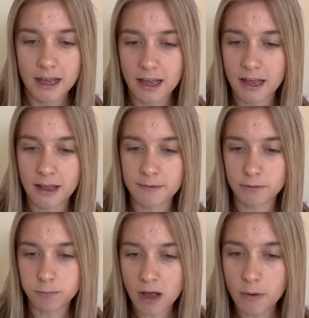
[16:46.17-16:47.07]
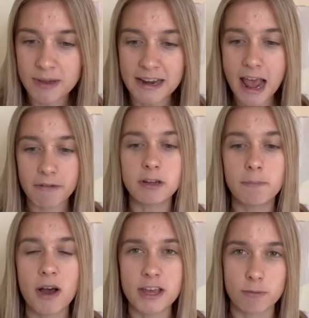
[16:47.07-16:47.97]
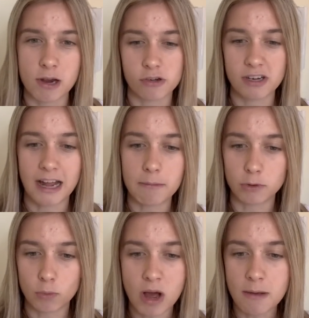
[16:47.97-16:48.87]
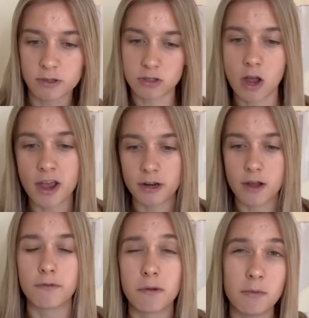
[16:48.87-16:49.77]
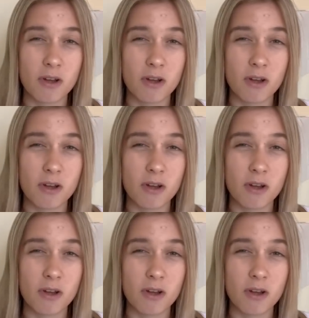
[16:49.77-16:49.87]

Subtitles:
As well, we had Eric Bailly questioning how Maguire was starting over him.